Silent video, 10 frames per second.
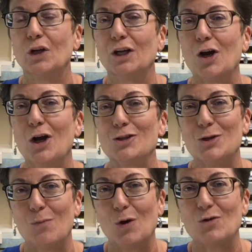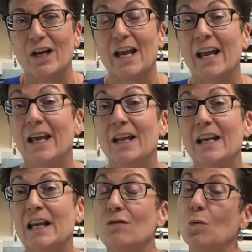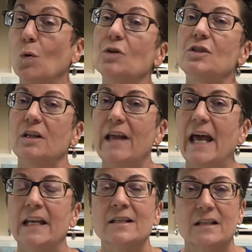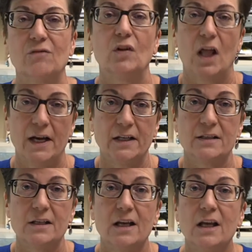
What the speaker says: can cause pneumonia, and even worse than that, encephalitis.